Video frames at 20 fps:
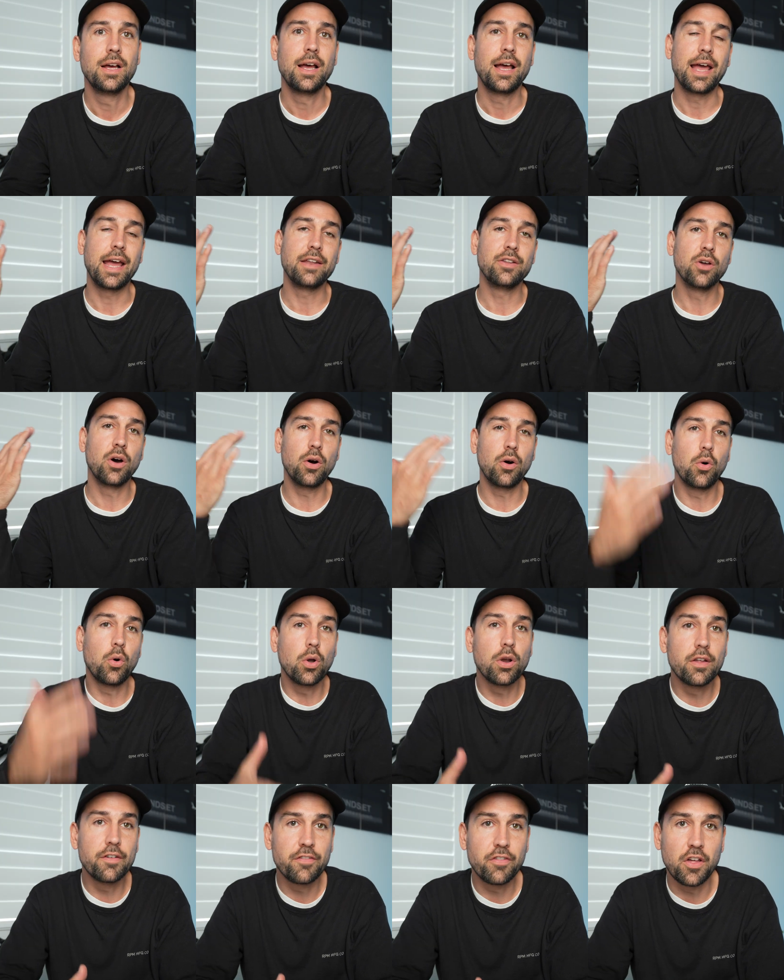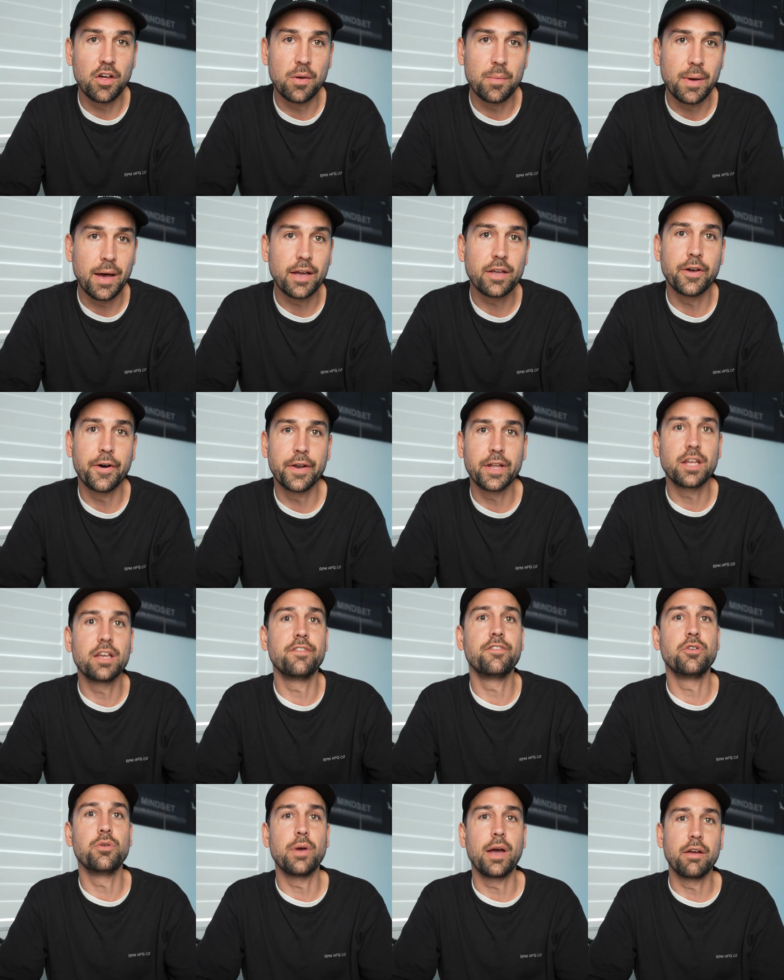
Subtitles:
and not all of them are going to give you